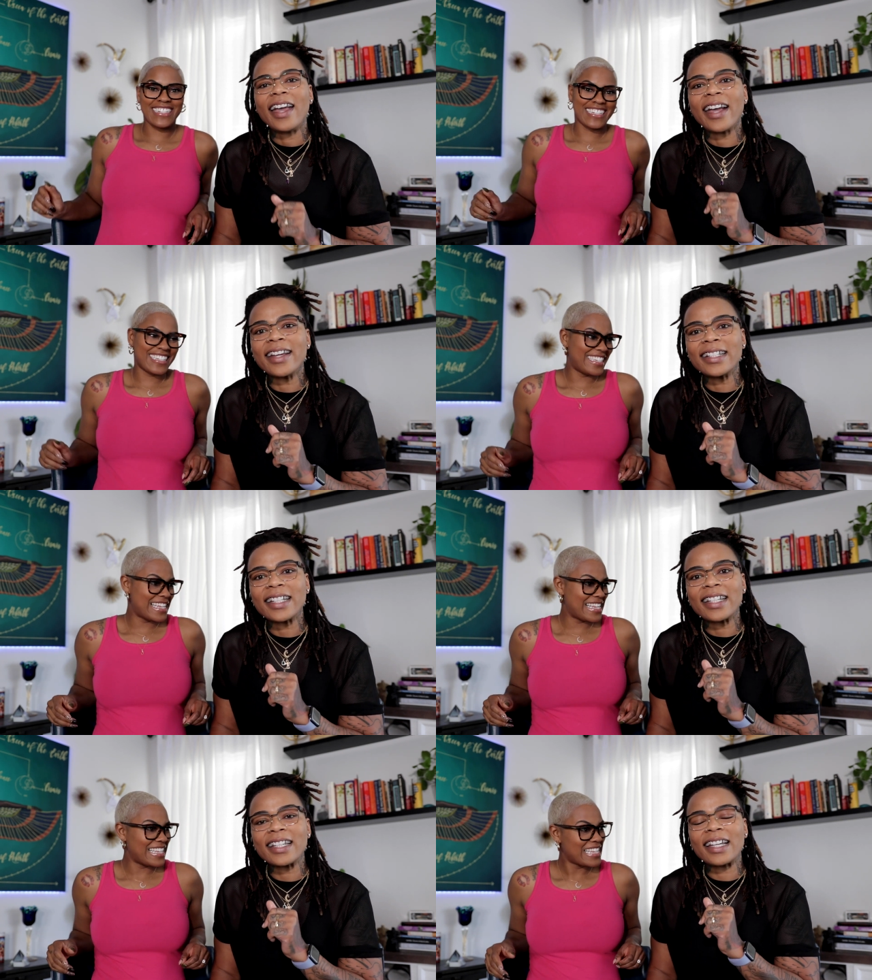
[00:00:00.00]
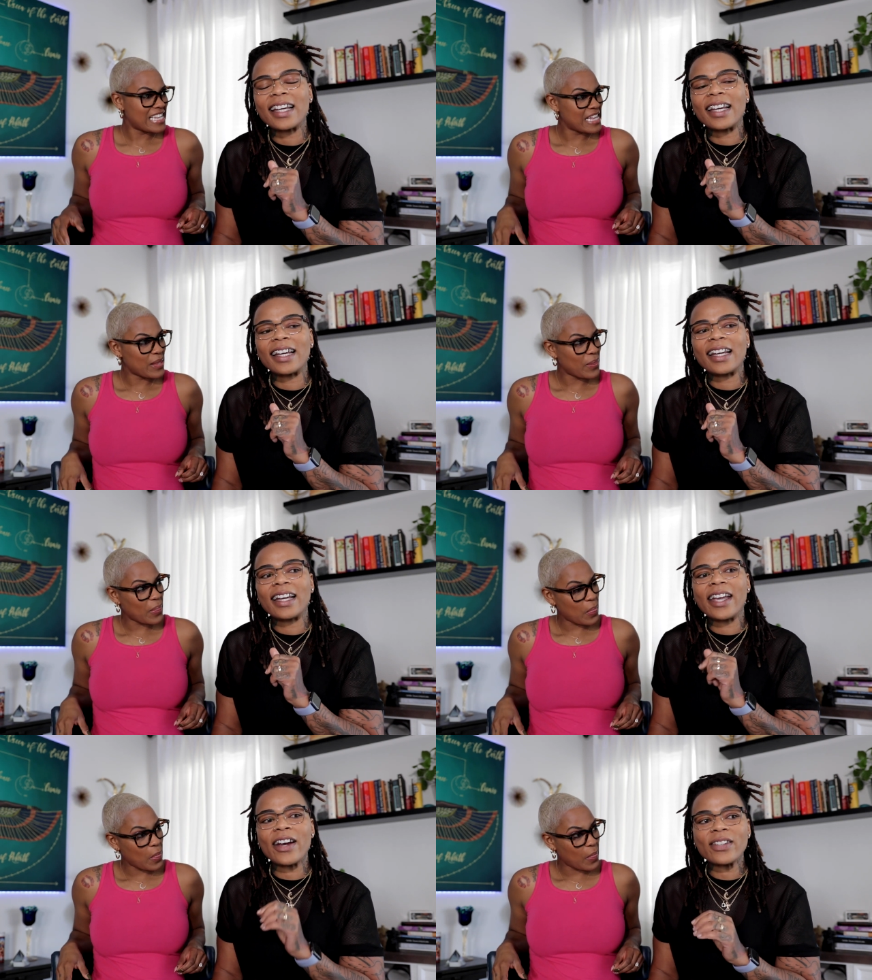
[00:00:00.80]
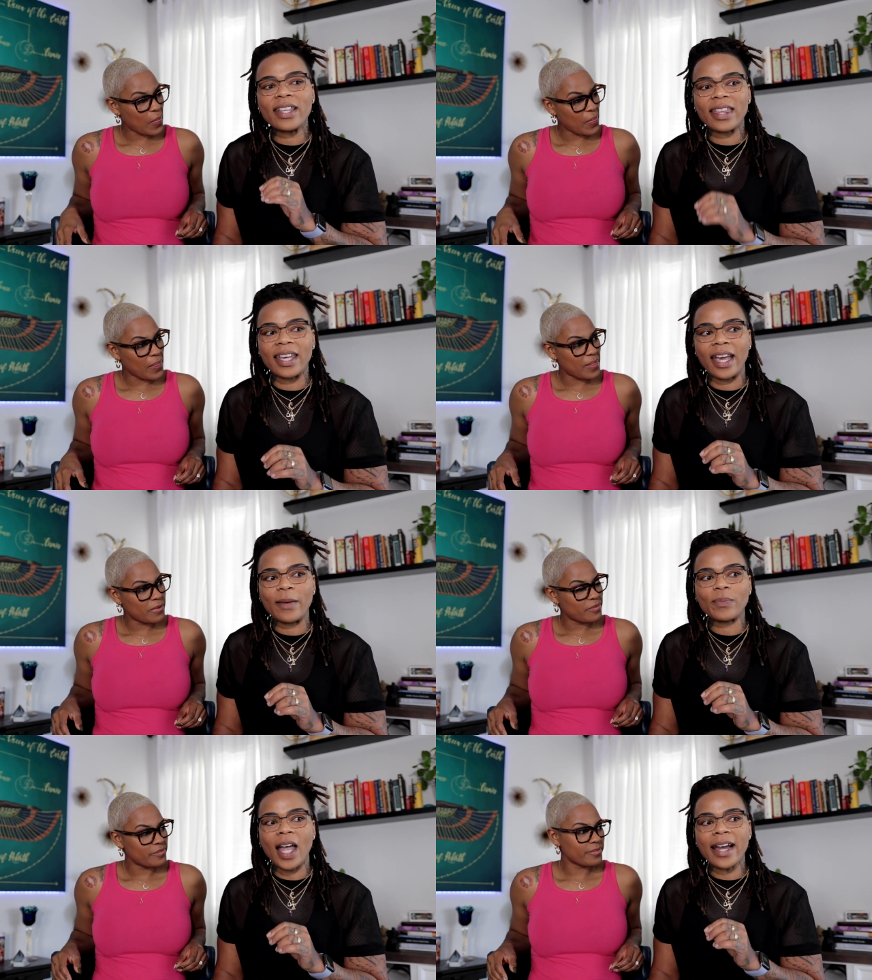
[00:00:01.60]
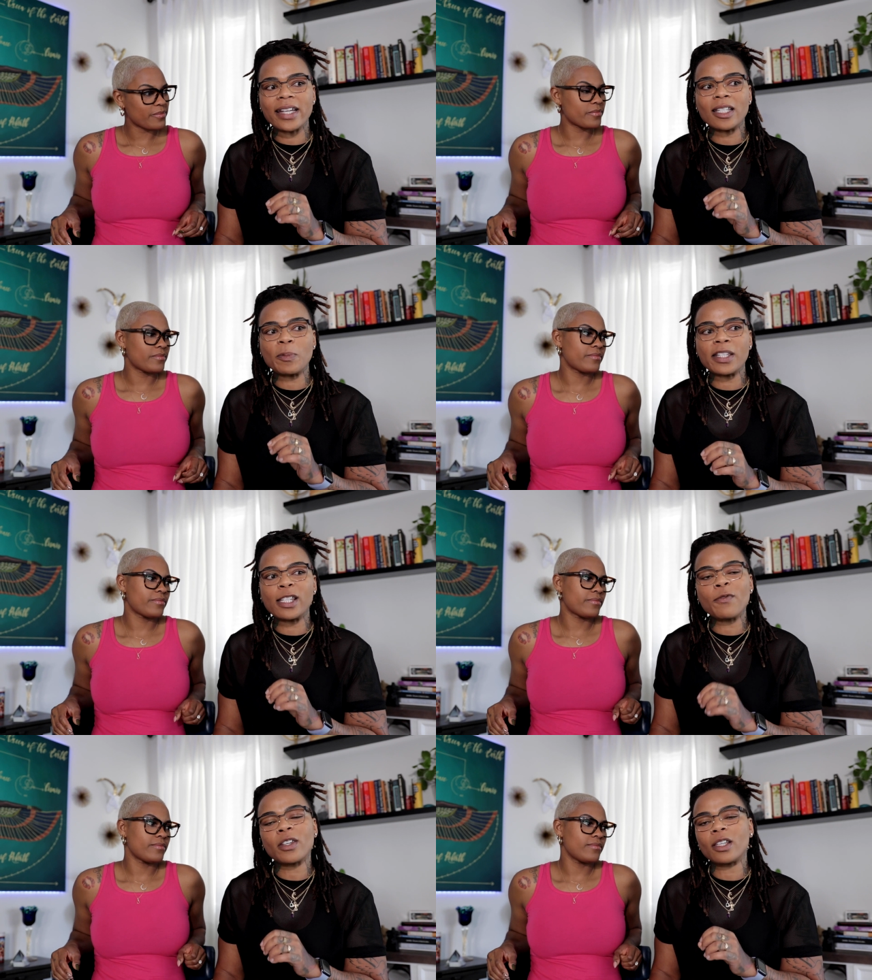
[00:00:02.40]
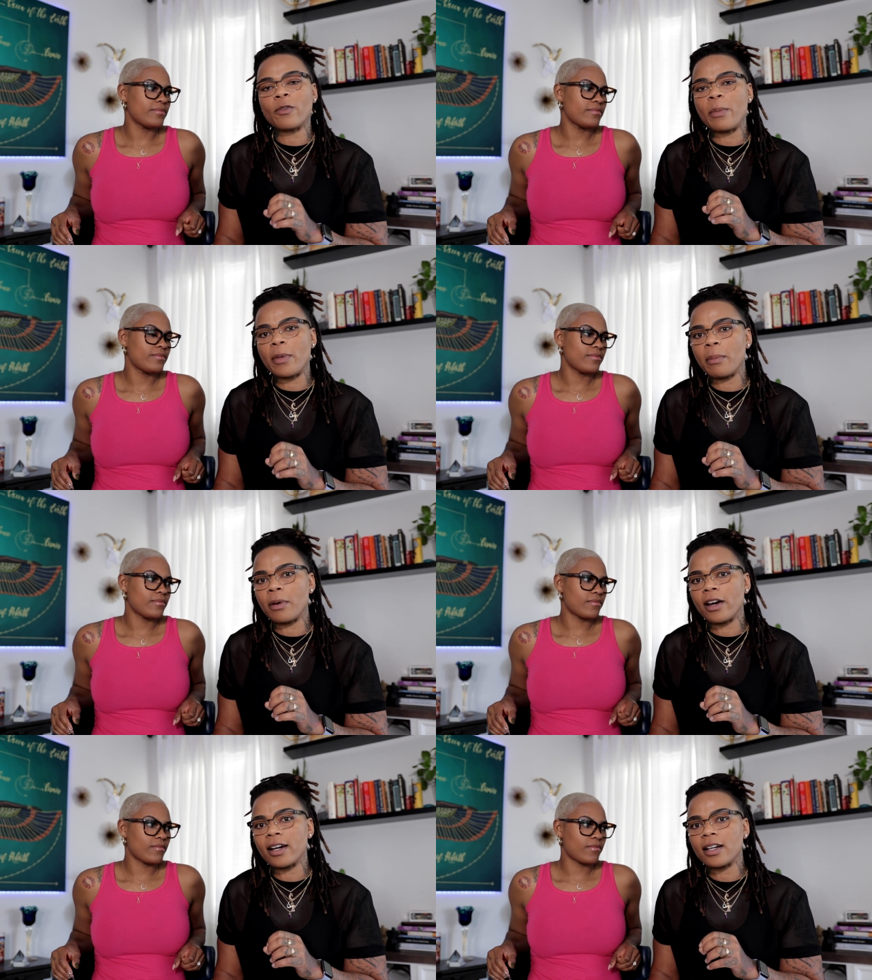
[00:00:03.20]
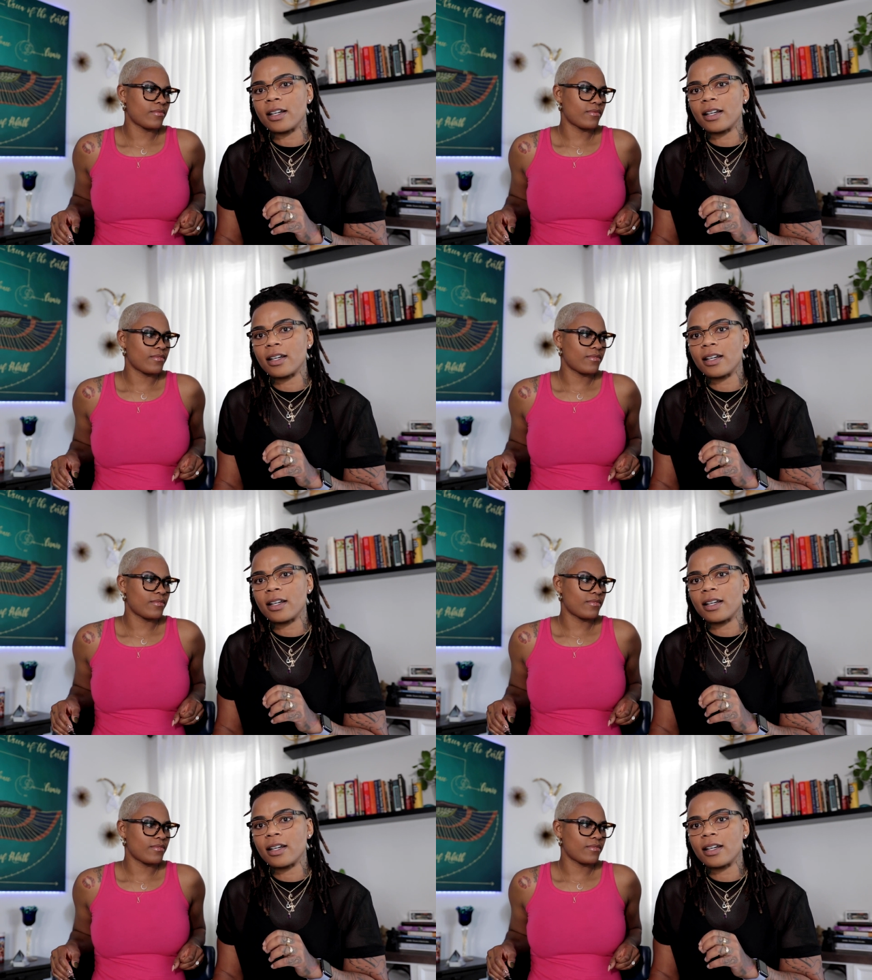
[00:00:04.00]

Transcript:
Speaker 1: And here's the thing I can specifically remember